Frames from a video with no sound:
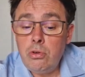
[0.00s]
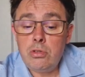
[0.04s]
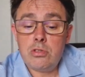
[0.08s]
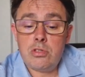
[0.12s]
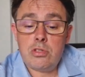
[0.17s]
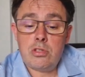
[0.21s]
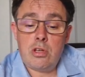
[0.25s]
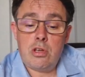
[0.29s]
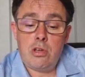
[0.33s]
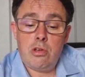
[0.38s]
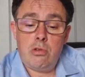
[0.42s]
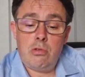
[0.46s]

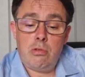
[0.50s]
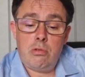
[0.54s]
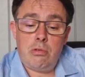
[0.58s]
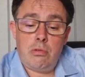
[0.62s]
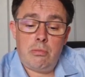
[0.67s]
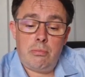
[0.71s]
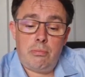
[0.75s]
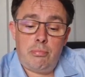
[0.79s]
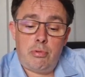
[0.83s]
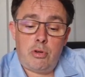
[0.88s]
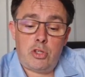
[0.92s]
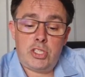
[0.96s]
So
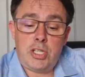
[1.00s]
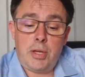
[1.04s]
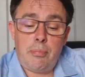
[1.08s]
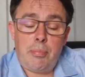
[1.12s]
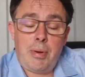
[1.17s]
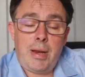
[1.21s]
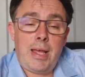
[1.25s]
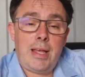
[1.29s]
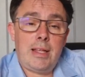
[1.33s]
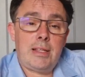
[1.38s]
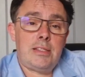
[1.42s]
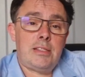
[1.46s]
project
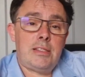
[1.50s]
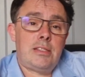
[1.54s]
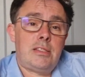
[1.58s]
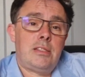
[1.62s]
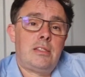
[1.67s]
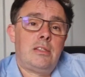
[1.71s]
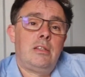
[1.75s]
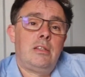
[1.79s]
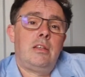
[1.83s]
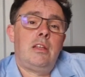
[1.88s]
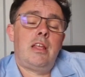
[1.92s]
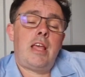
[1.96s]
plans,
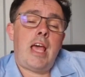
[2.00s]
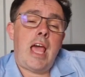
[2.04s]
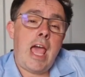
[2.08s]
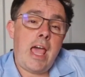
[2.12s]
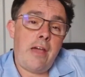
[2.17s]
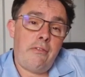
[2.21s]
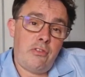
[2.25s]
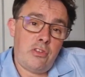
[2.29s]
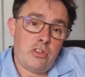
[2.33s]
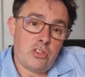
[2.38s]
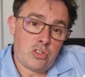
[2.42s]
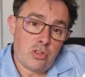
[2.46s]

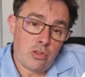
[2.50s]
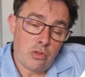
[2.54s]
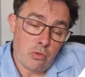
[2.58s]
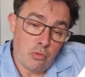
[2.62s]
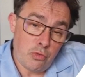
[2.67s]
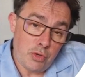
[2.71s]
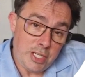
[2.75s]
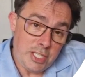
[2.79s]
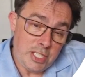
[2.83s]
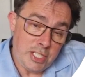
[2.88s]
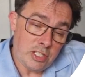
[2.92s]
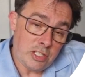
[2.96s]
evidence of the
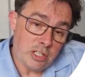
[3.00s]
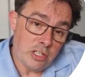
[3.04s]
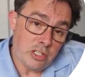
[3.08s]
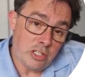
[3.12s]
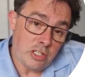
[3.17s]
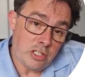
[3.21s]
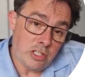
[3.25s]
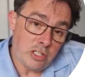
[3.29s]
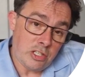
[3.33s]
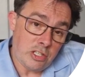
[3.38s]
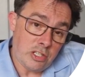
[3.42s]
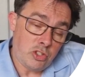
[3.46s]
research
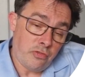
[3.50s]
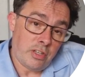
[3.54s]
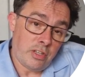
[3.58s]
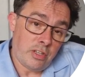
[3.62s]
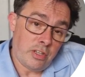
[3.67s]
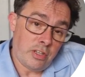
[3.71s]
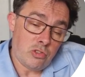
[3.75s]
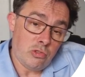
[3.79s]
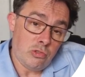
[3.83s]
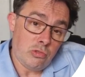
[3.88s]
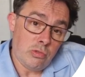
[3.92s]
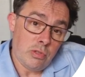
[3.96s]
you've
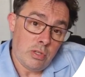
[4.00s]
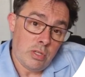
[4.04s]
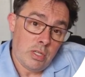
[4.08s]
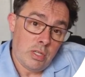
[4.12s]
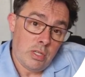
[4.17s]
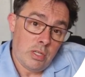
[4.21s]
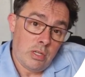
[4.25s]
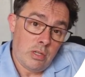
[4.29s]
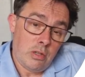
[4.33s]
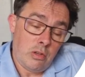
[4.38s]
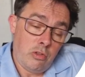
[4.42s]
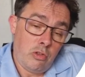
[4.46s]
done to
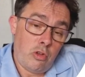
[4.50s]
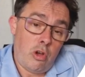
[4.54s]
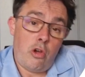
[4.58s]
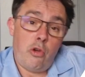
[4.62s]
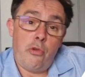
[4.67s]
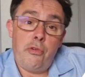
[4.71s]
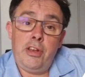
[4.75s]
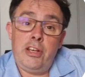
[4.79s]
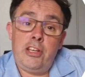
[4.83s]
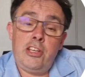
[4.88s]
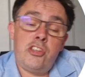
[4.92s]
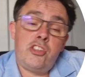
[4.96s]

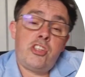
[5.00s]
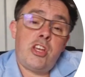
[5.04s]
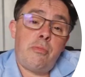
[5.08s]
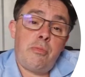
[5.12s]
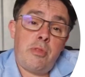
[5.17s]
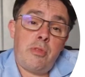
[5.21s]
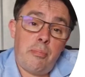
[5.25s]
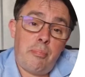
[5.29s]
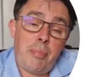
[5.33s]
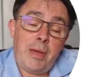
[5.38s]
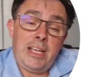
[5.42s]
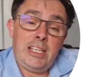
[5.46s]
not only
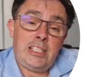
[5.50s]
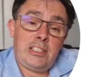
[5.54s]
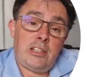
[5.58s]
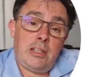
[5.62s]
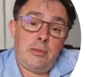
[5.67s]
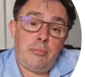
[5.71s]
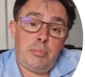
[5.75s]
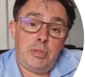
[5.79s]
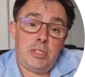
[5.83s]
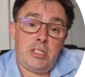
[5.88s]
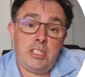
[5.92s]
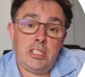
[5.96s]
determine the
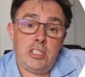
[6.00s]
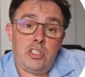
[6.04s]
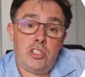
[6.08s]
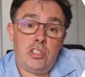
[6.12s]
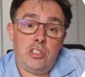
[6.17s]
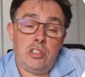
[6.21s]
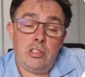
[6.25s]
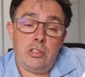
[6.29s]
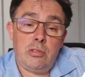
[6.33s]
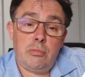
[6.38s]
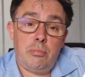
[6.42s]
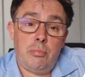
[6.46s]
baseline
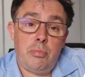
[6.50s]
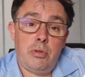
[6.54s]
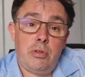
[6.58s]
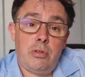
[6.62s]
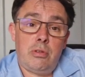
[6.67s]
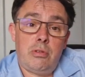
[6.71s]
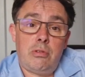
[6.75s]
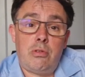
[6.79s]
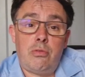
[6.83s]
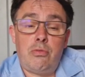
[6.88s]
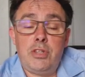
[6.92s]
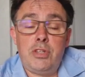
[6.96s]
position,
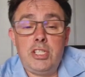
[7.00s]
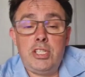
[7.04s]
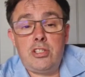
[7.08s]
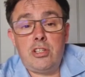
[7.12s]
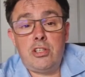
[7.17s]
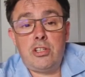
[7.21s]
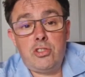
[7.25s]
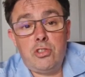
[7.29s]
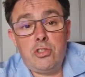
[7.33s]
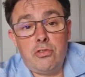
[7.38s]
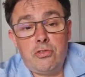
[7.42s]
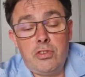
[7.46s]
but the
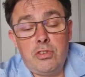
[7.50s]
research you've